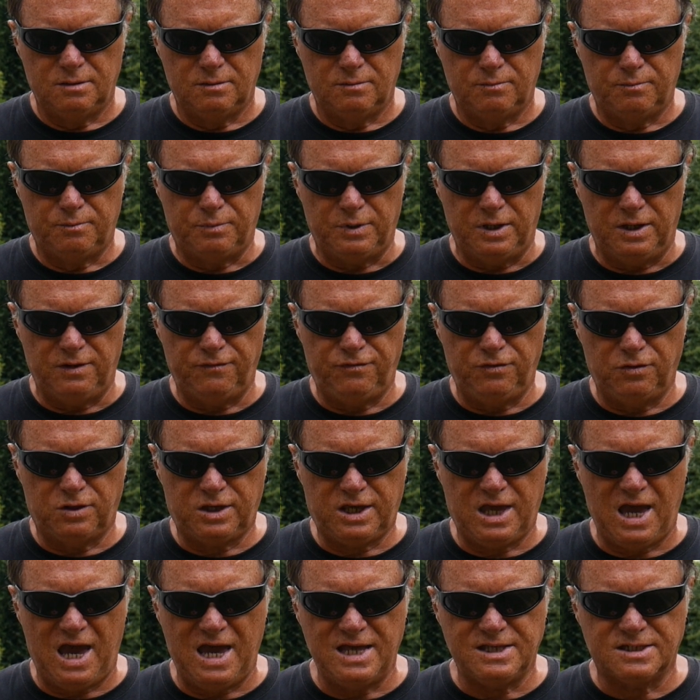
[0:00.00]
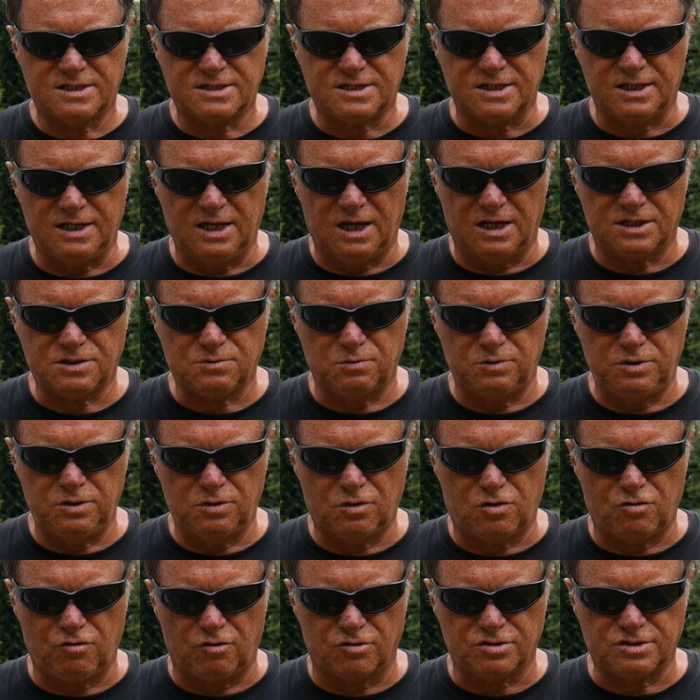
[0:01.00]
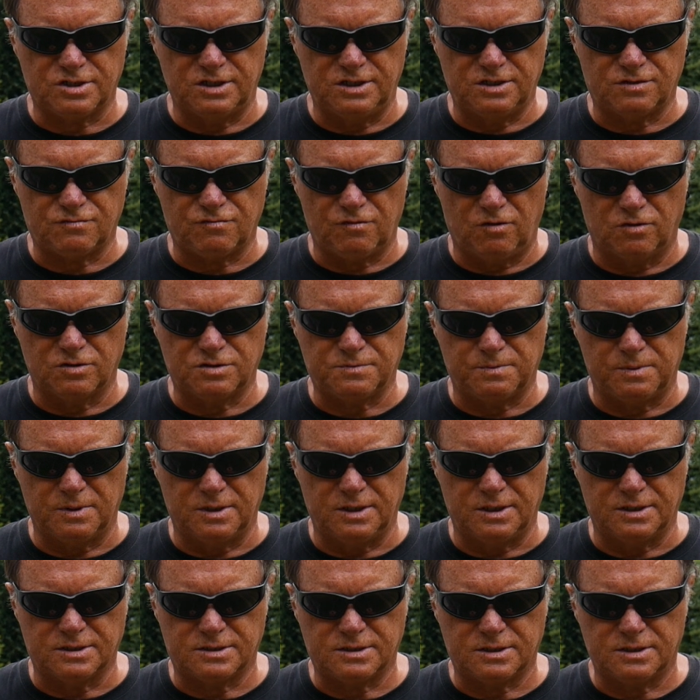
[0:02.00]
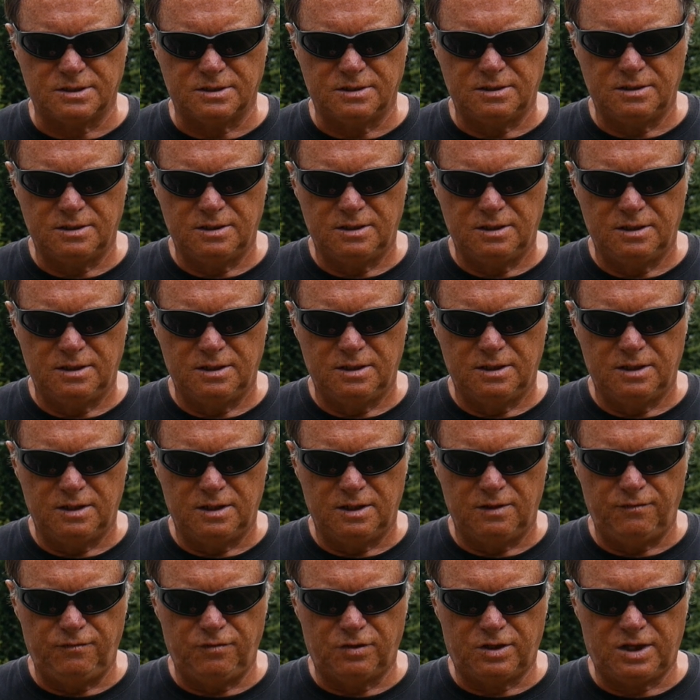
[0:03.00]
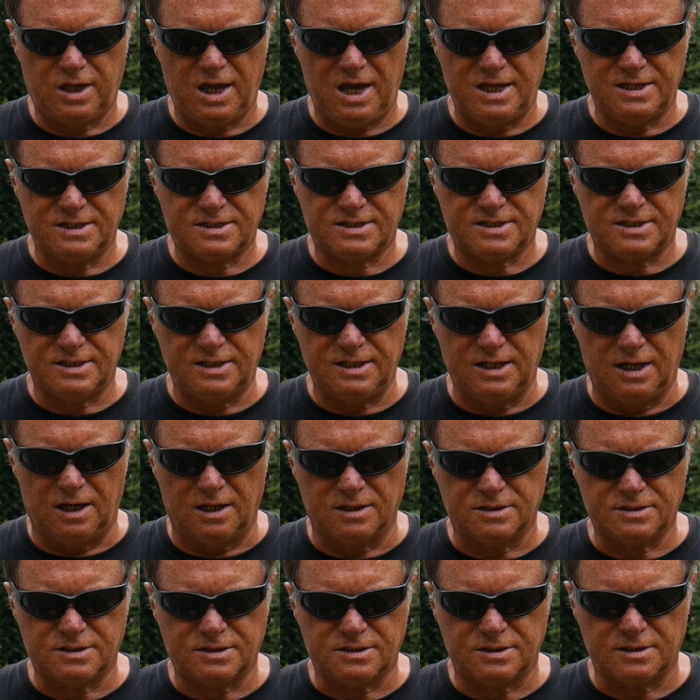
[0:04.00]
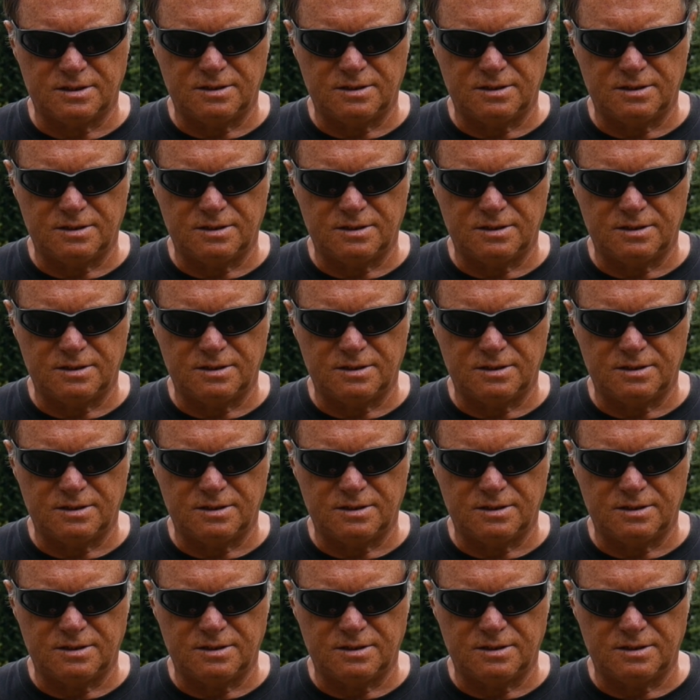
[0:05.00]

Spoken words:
But if you can see us, will you cross these rods, please? If you can see us.